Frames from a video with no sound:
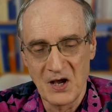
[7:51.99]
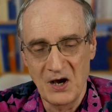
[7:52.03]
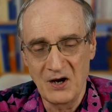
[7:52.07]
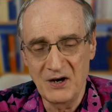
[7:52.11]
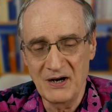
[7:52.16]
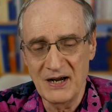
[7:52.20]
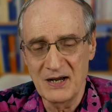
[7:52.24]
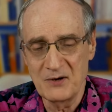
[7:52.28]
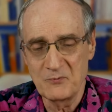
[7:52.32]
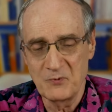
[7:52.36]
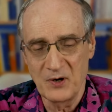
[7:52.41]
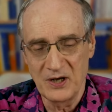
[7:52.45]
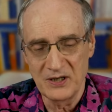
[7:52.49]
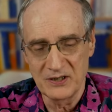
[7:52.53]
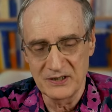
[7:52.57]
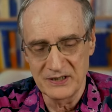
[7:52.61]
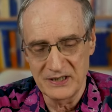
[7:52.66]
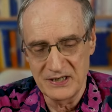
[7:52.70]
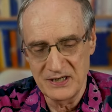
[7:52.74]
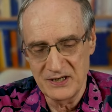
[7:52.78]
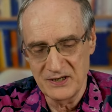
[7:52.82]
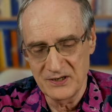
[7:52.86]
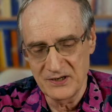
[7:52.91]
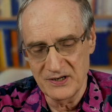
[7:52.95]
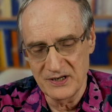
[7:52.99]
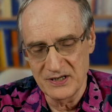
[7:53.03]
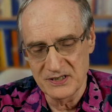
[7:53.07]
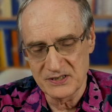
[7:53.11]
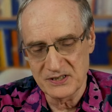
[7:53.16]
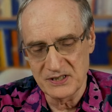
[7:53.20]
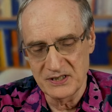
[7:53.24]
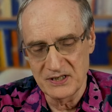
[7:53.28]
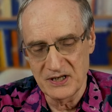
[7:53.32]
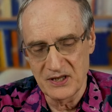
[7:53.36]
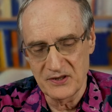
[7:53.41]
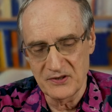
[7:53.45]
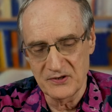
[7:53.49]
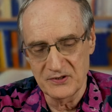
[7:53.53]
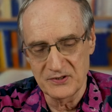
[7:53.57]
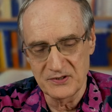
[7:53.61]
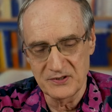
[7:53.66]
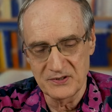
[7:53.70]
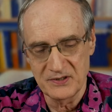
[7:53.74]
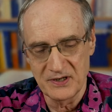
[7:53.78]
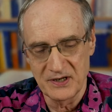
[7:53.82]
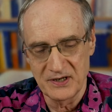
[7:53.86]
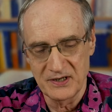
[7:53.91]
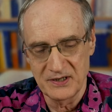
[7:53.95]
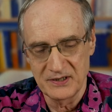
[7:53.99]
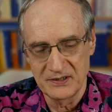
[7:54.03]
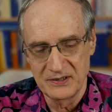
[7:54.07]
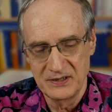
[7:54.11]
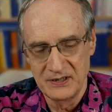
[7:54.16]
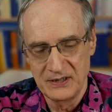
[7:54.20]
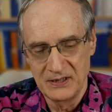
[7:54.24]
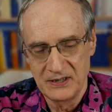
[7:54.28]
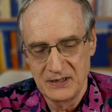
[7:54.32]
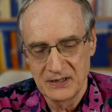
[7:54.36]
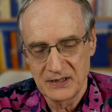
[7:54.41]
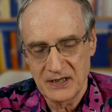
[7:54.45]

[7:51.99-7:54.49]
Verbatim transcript: All right, well, here is another uh,